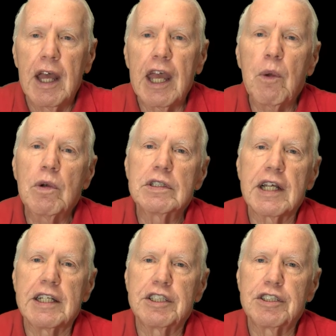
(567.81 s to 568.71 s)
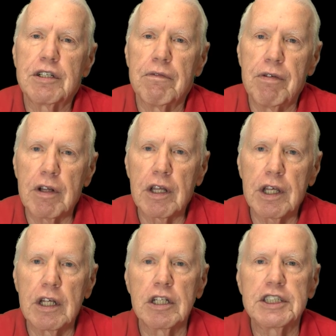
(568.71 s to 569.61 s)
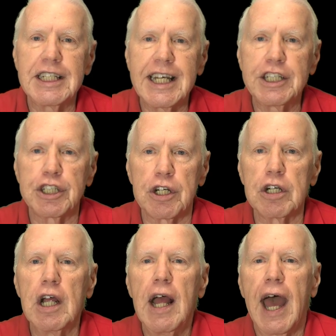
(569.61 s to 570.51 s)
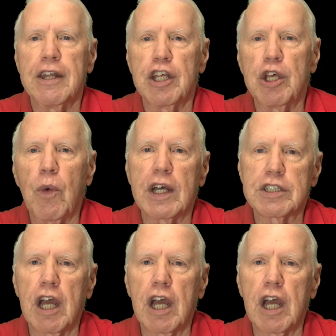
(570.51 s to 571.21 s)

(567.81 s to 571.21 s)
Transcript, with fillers: he was a civilian teacher at the U.S.